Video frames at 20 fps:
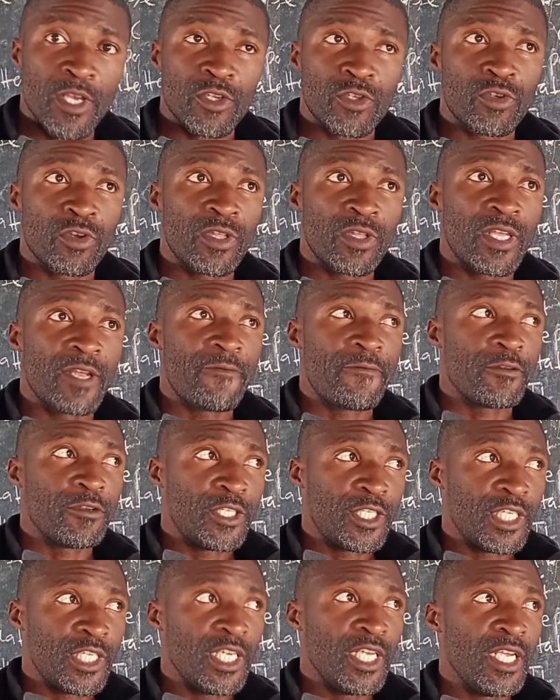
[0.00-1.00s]
So the
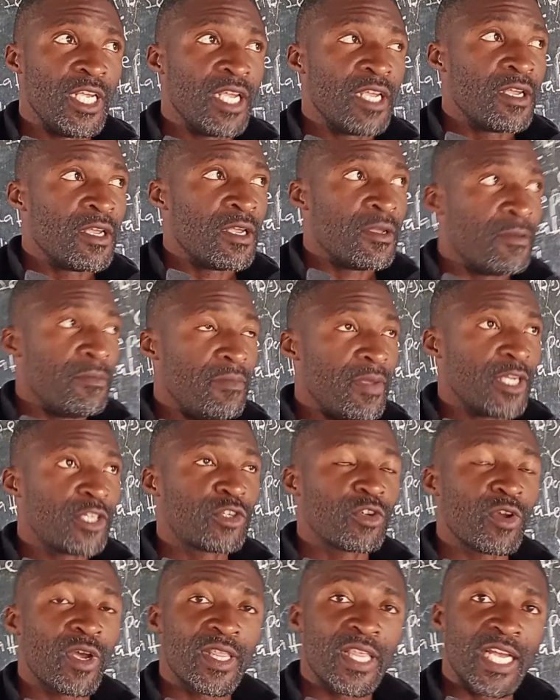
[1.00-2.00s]
Refugee
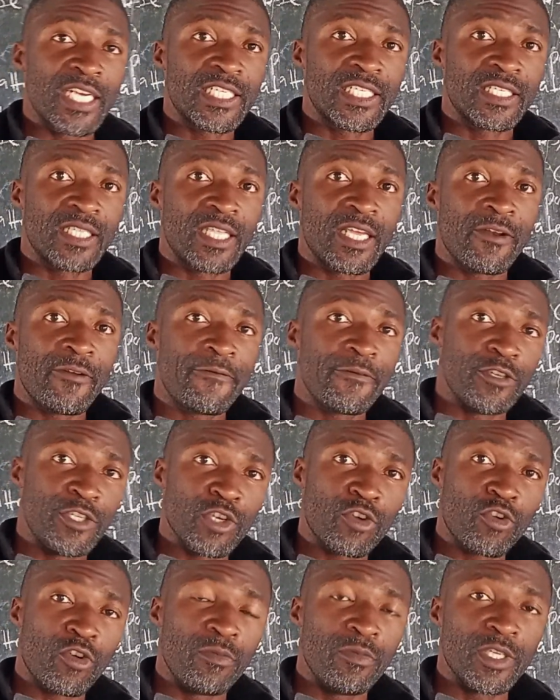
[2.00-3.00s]

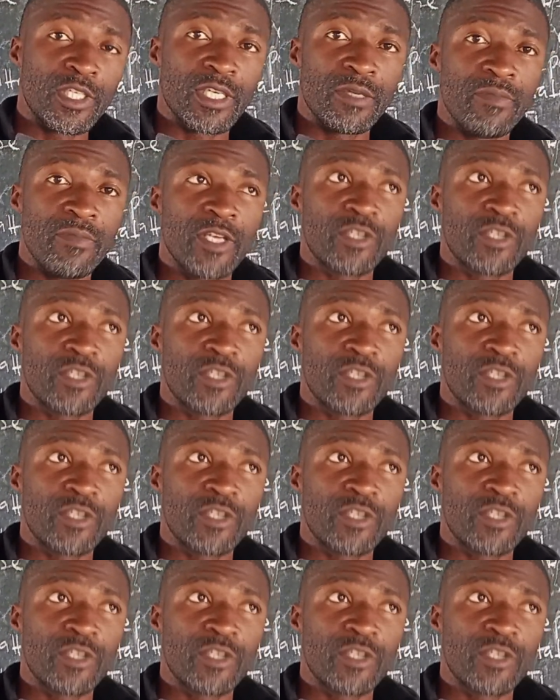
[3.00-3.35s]
Commission